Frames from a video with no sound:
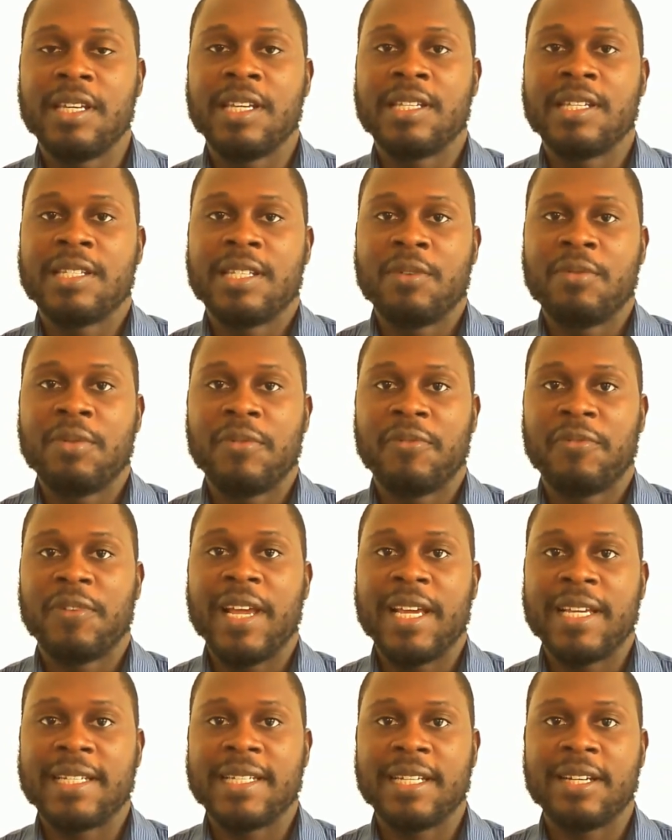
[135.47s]
is a
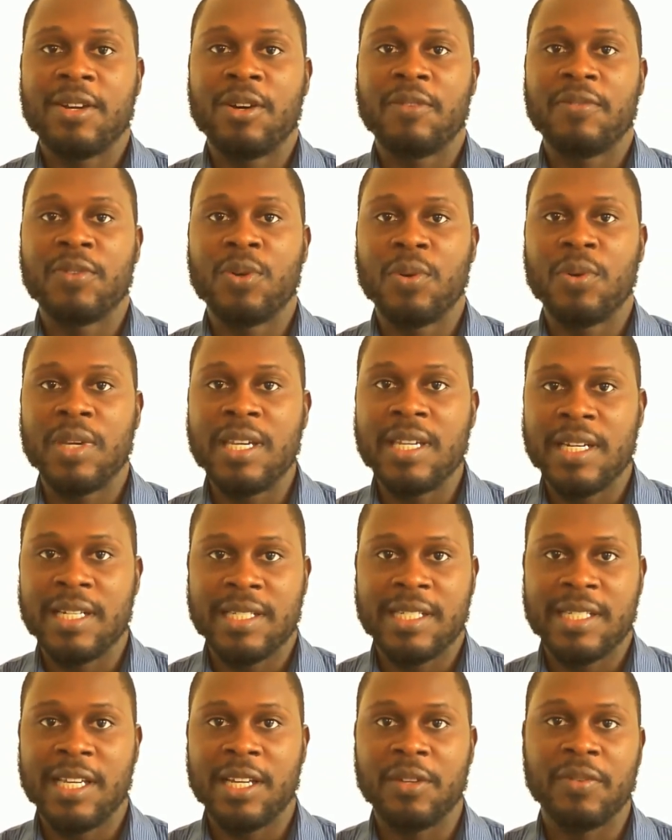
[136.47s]
reflection of your inner
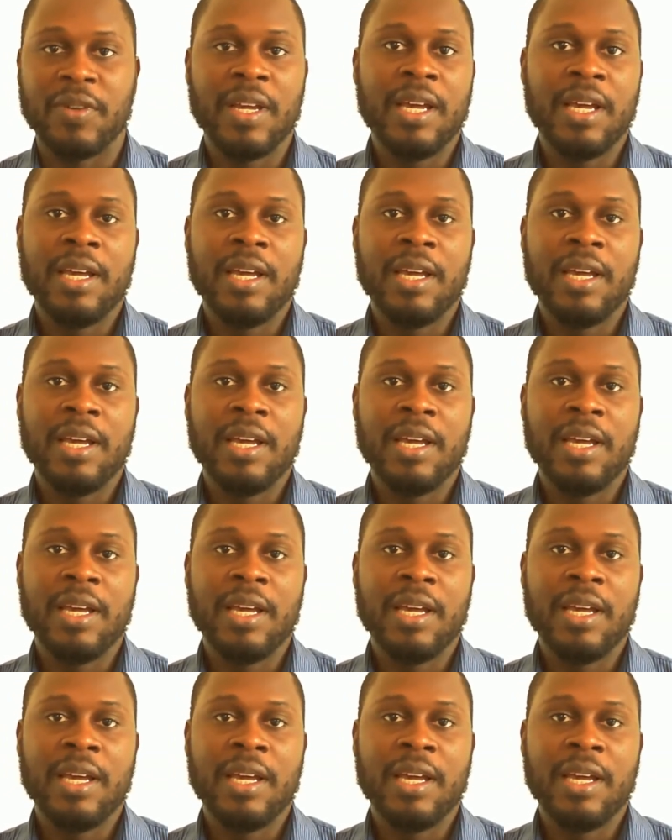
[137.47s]
self.